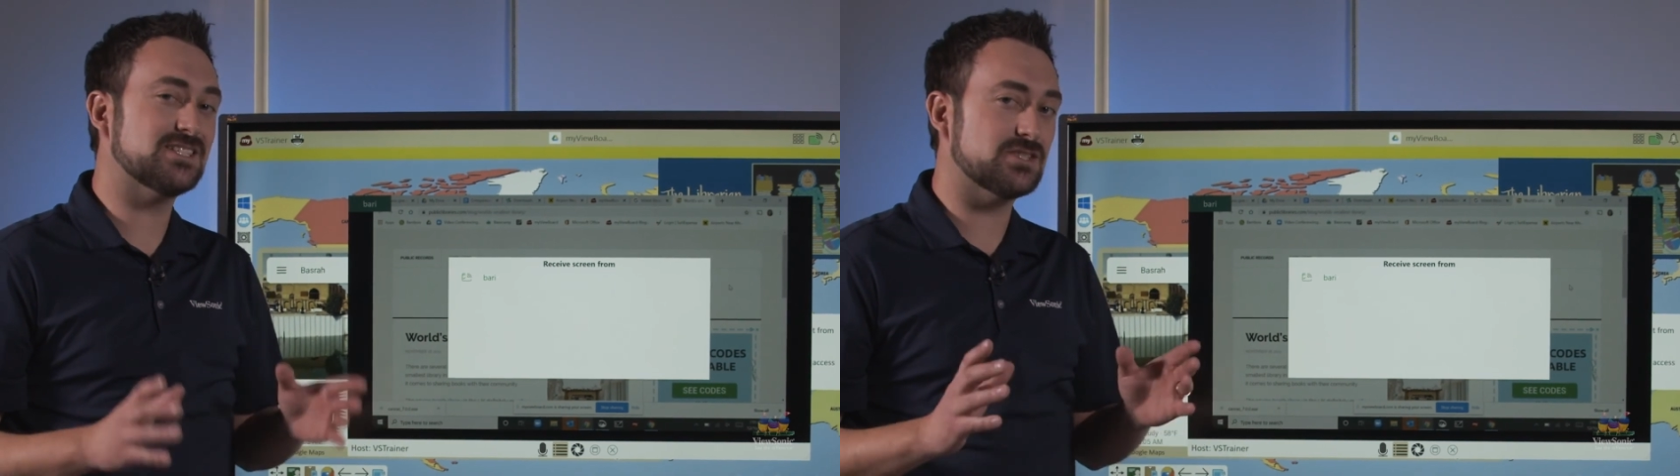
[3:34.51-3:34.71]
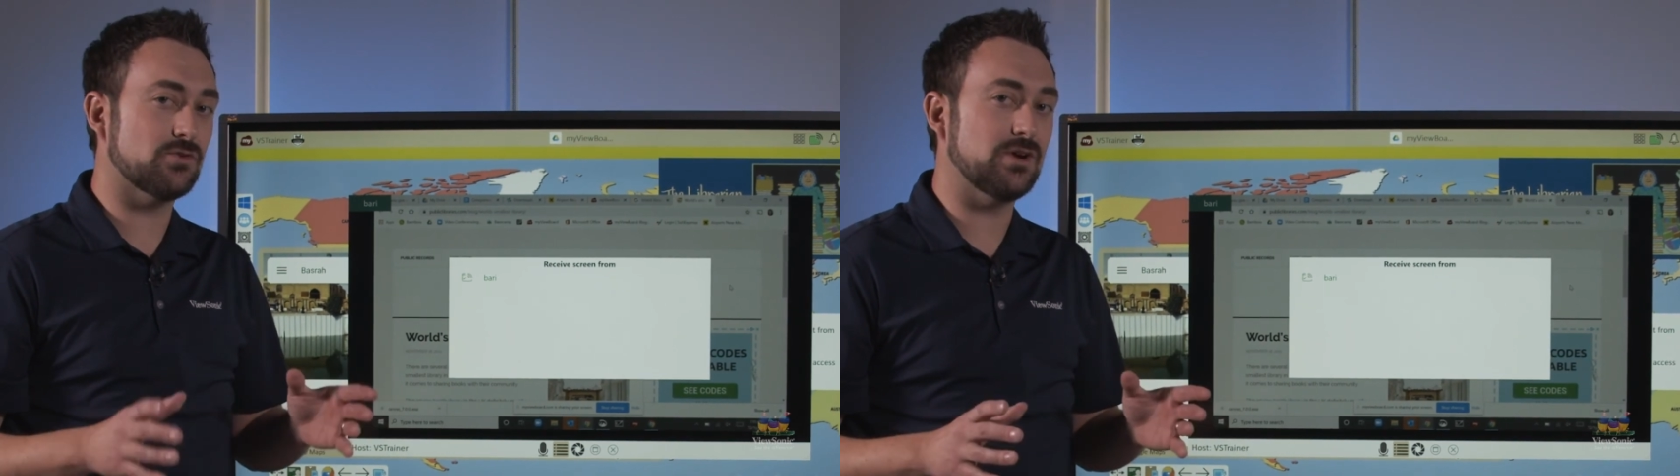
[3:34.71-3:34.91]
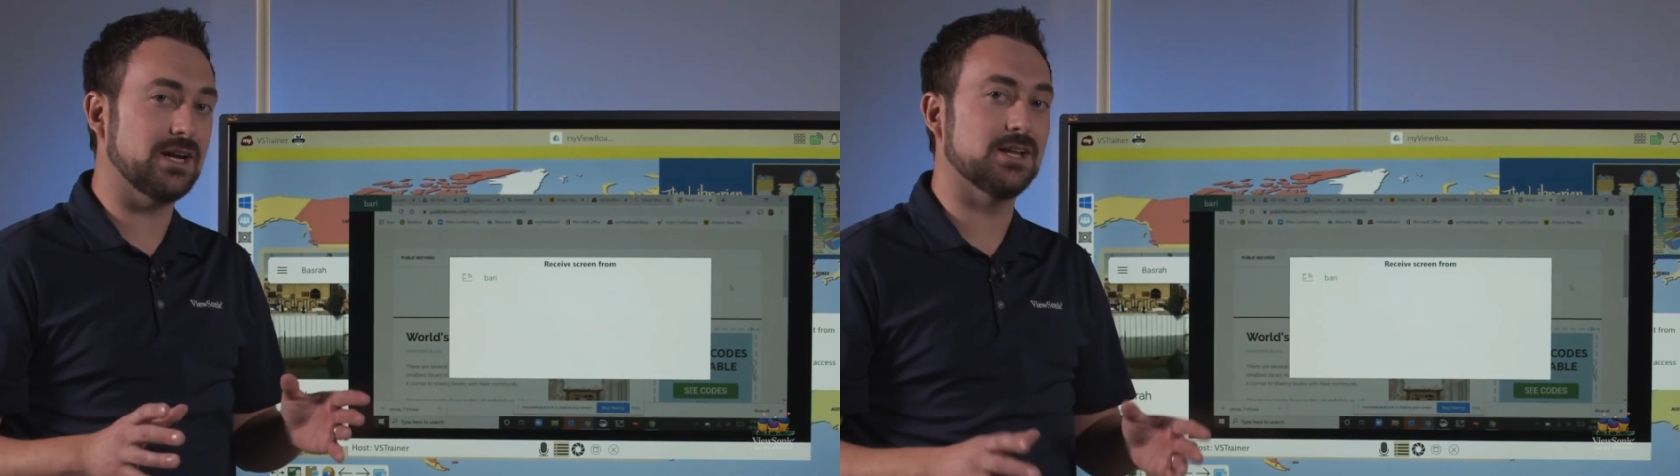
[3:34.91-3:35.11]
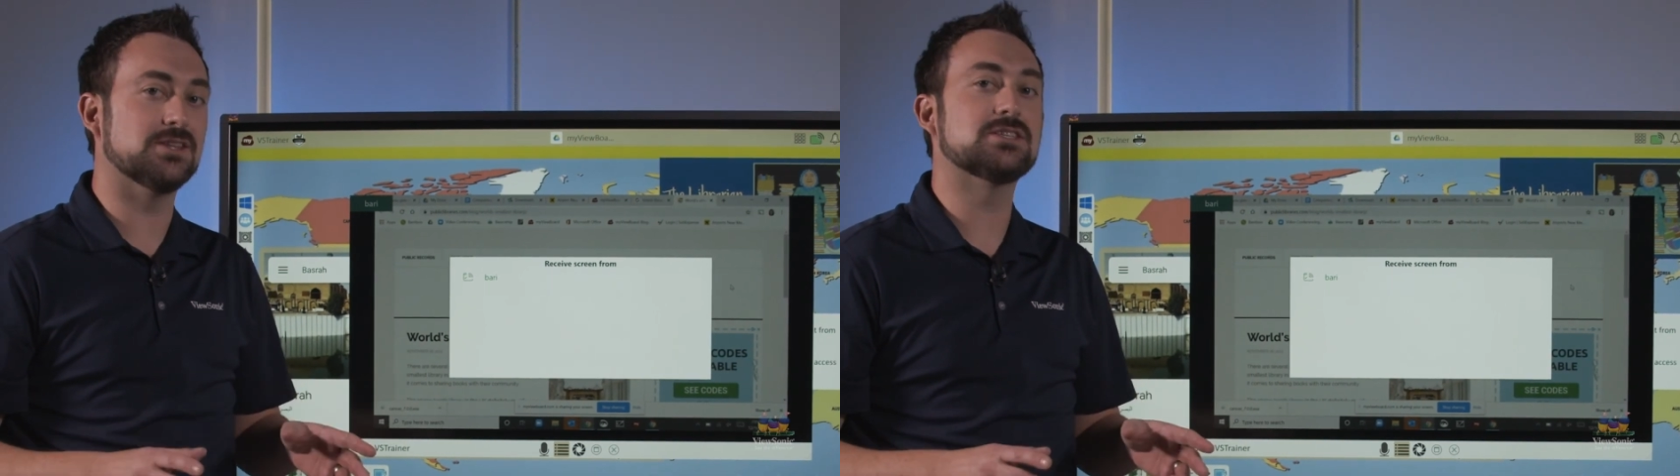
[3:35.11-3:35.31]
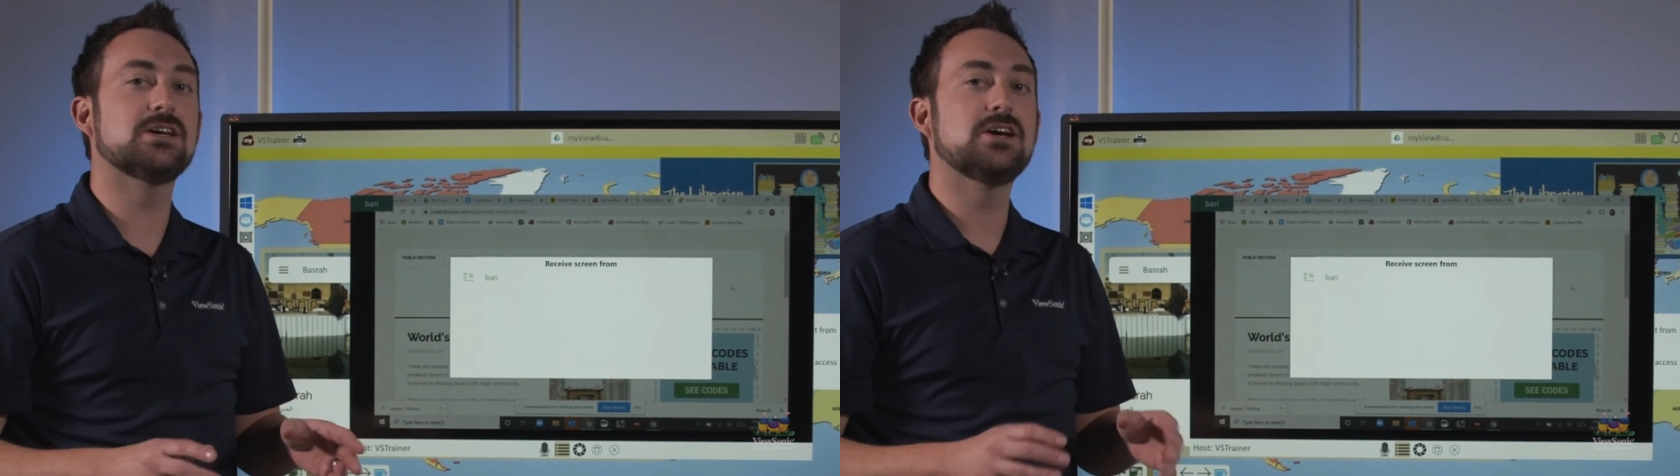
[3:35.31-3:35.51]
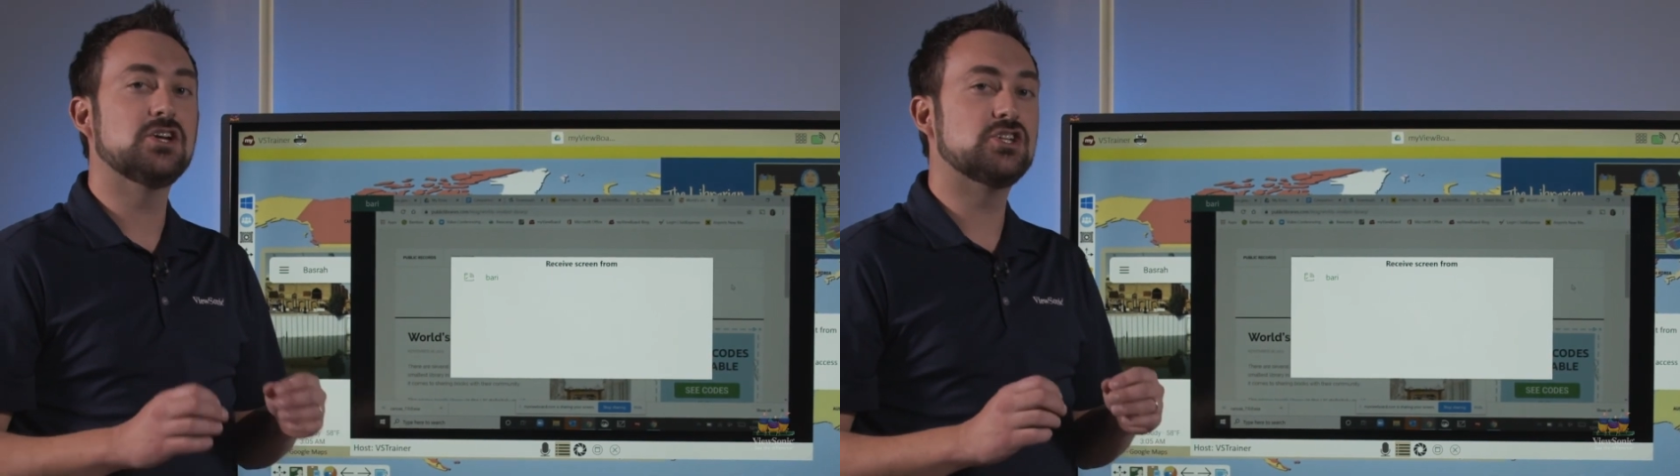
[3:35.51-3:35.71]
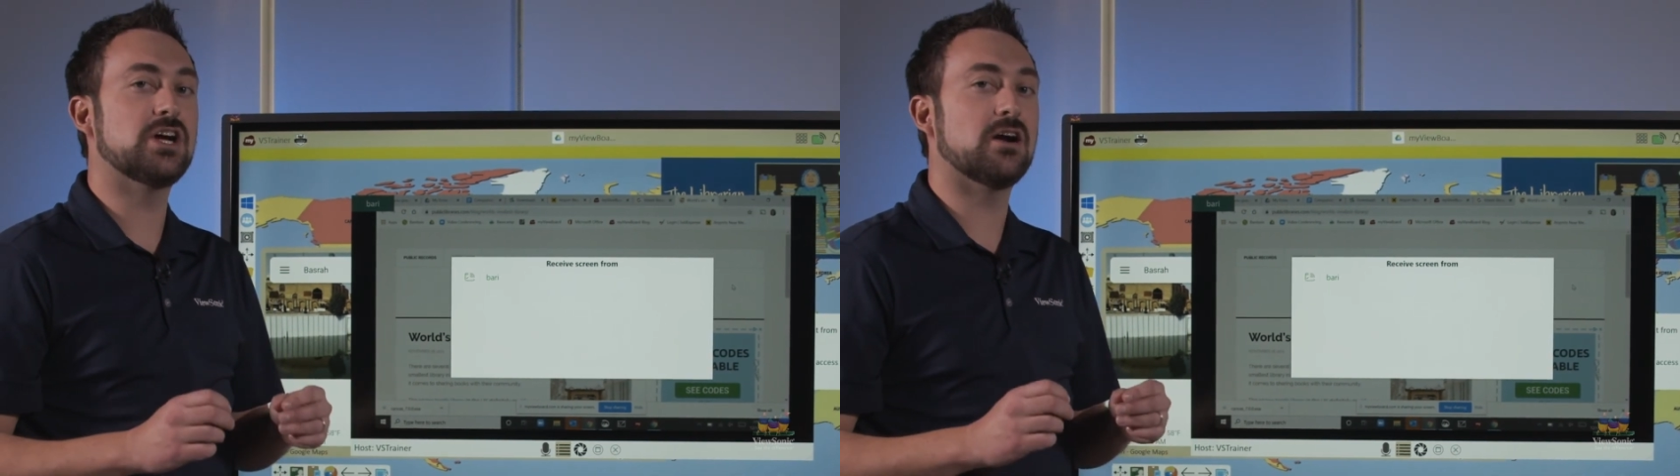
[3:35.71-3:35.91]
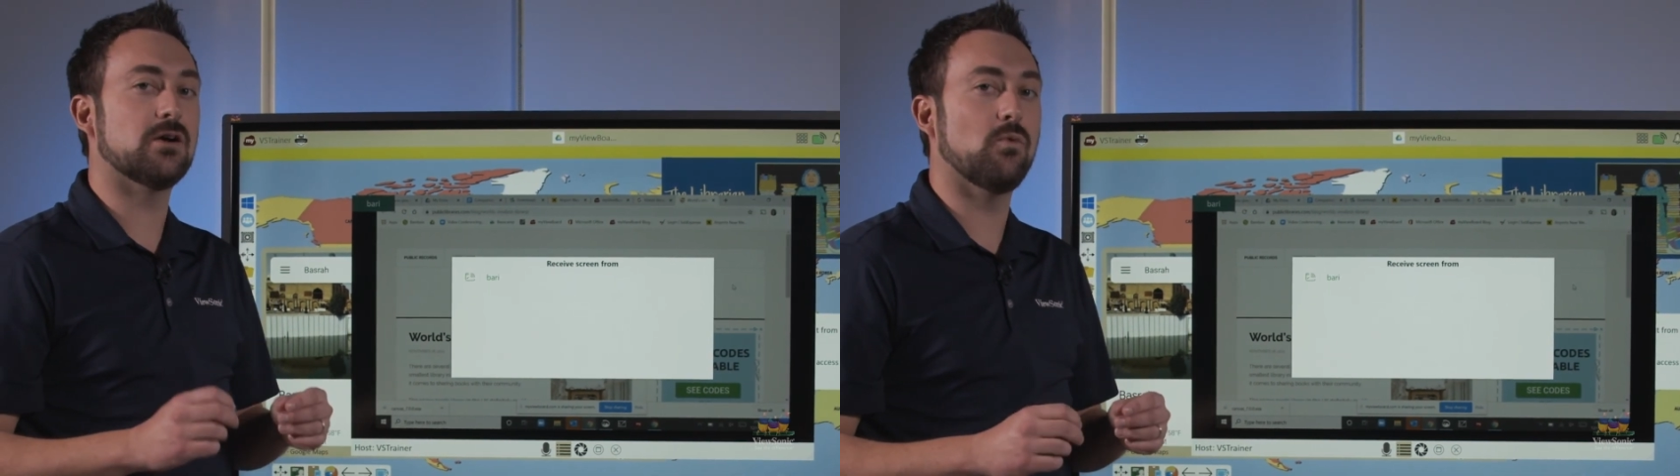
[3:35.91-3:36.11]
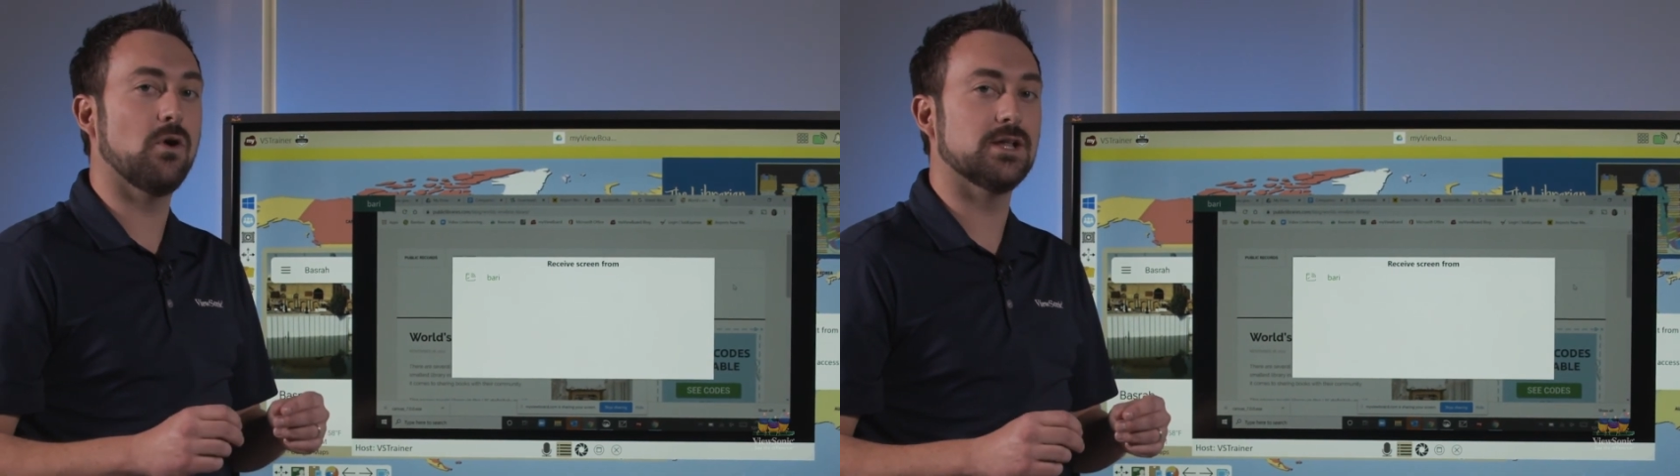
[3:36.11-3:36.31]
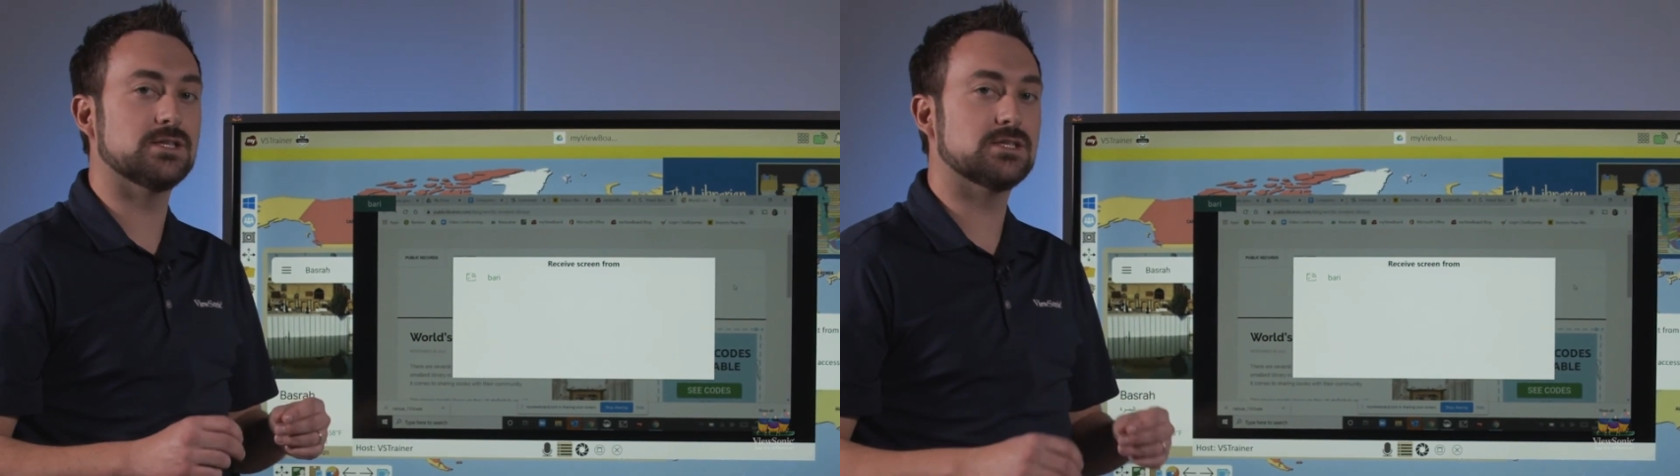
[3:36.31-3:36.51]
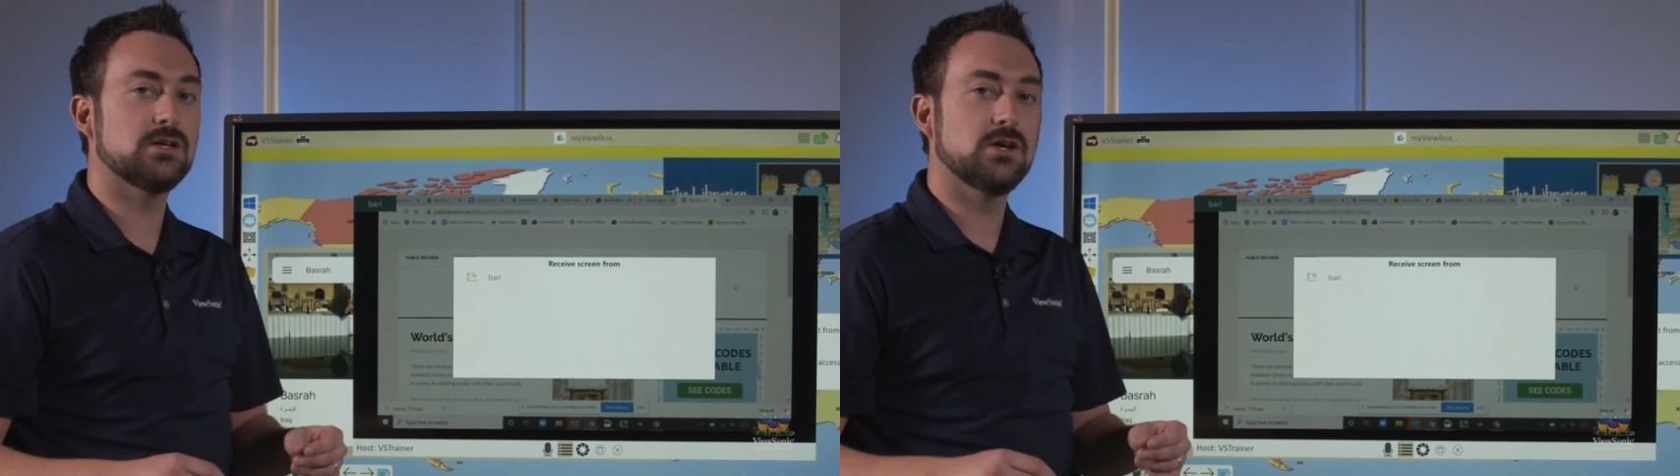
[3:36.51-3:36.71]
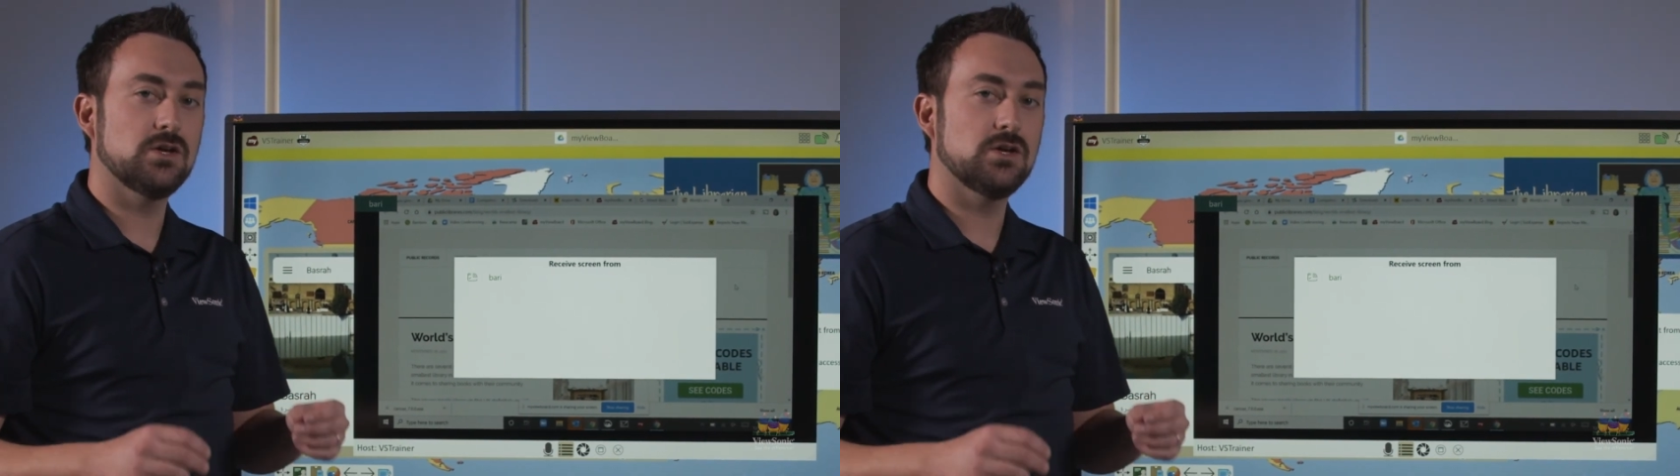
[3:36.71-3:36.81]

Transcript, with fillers: screens shared at once